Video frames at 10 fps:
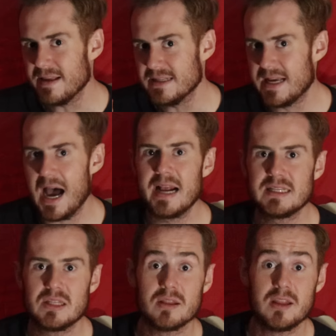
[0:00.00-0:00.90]
these
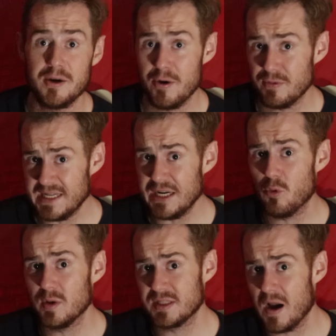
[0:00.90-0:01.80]
guys thought the New
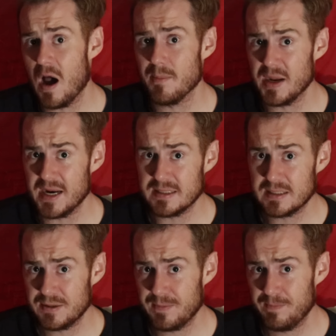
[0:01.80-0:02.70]
Deal was
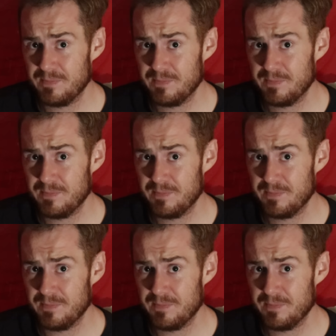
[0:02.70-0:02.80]
communist.